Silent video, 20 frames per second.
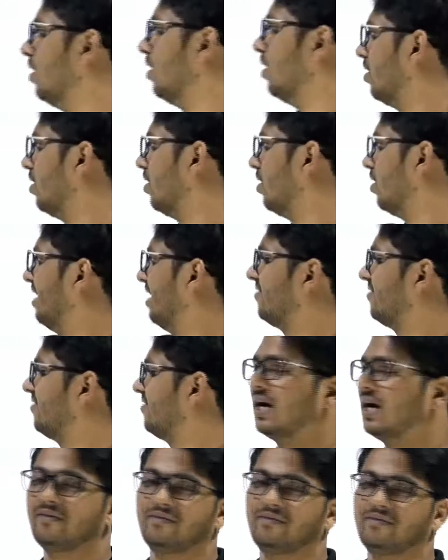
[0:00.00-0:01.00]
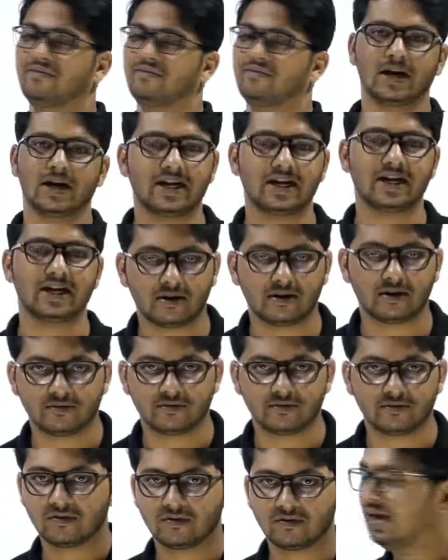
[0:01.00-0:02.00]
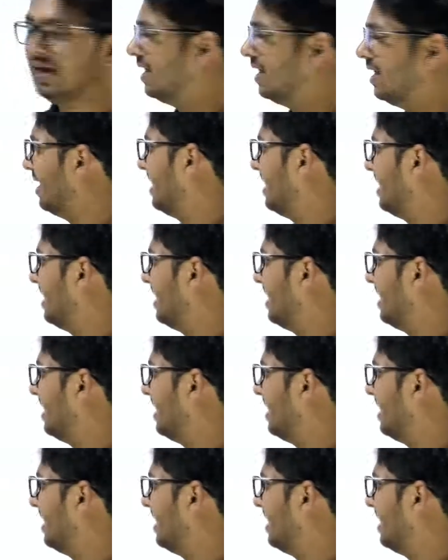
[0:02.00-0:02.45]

or the left half or the right half. Let's